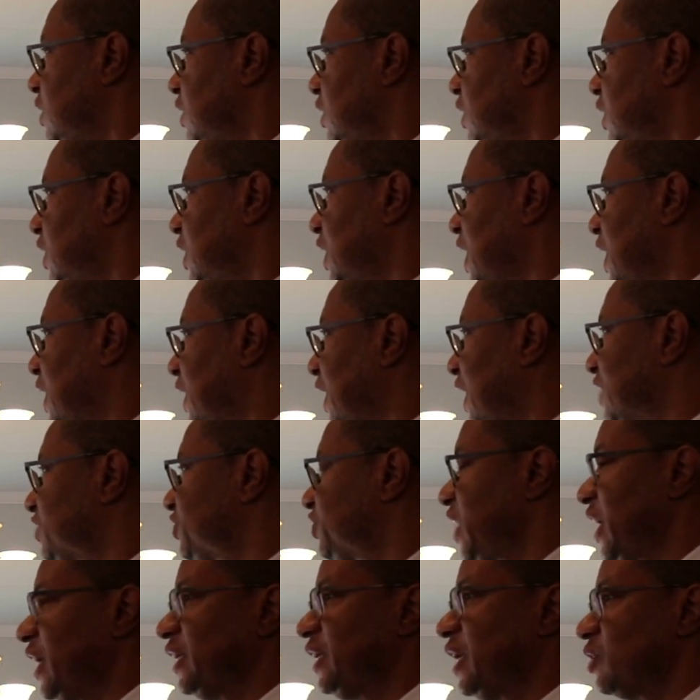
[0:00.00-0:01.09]
Uh, I
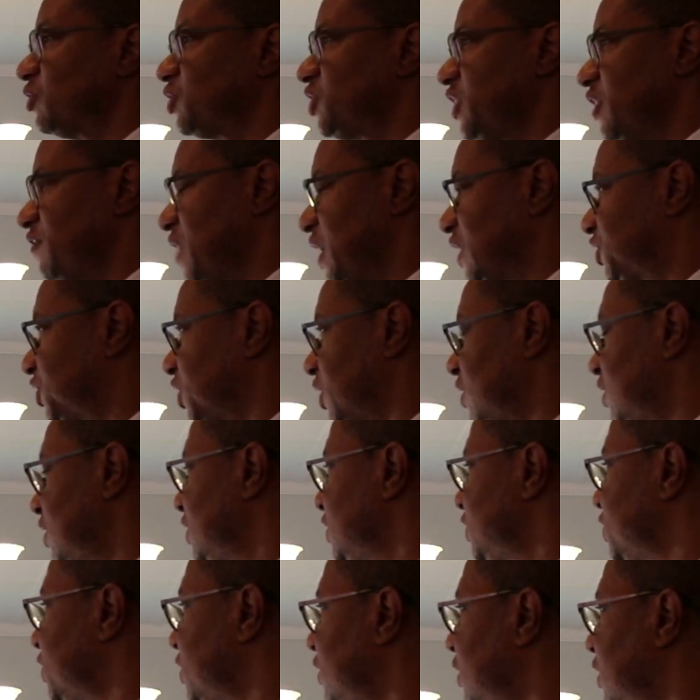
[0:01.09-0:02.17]
stand guilty of that
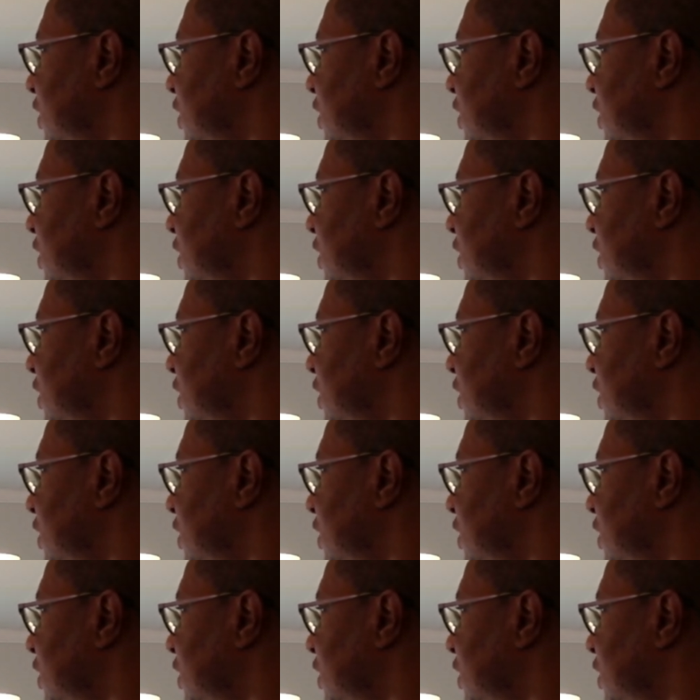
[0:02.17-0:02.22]
charge.